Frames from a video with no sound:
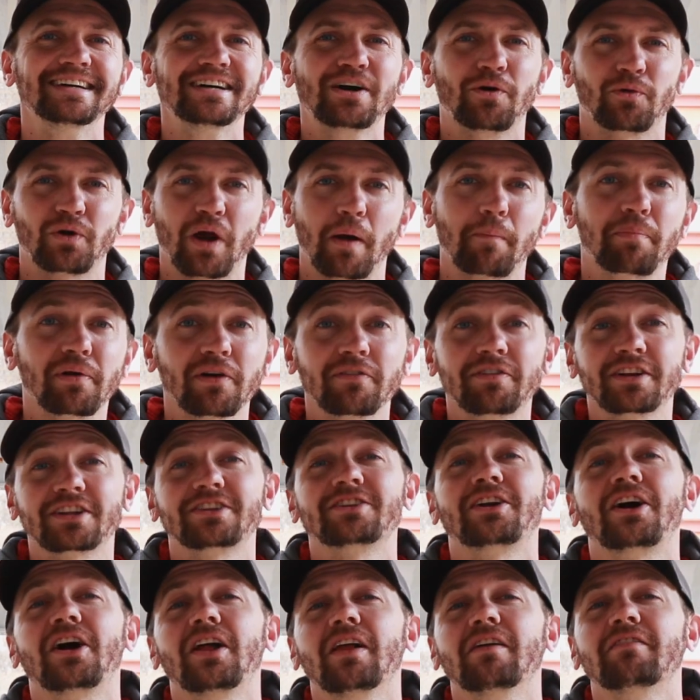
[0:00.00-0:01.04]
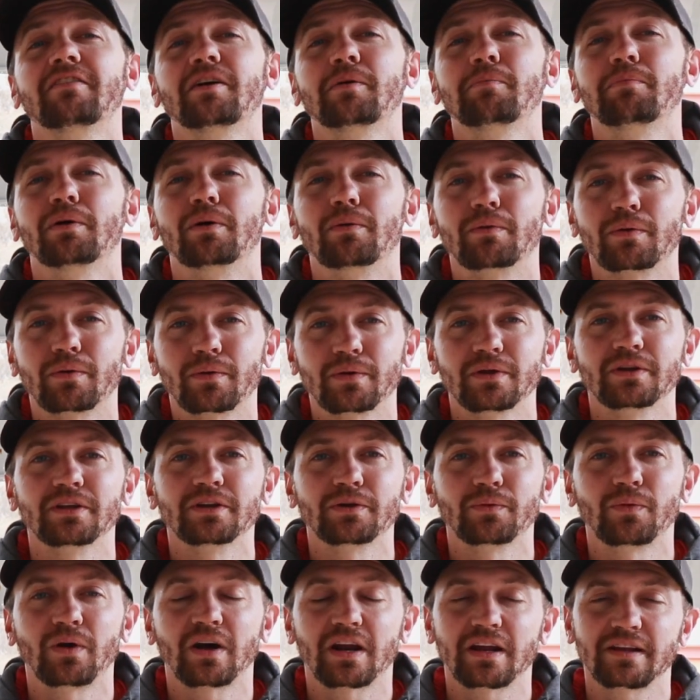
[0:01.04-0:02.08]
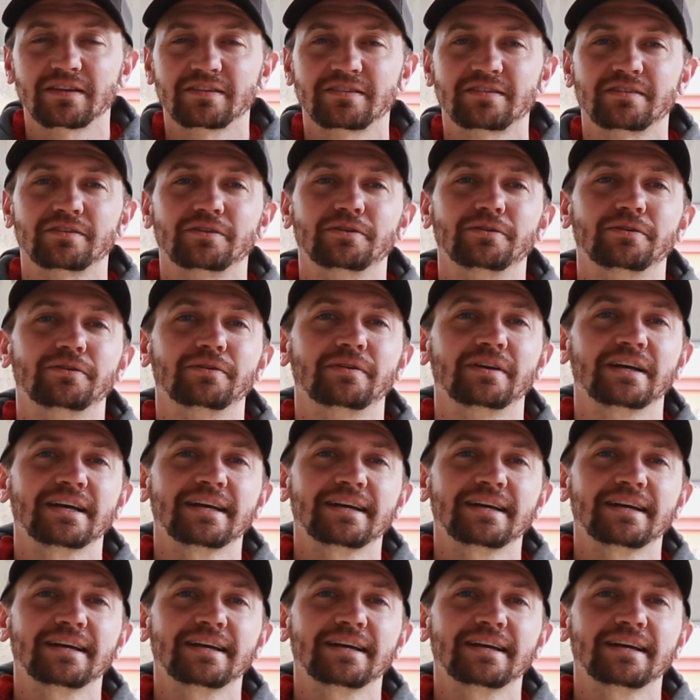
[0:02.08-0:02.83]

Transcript: we're not perfect at all of them, but we're really wanting to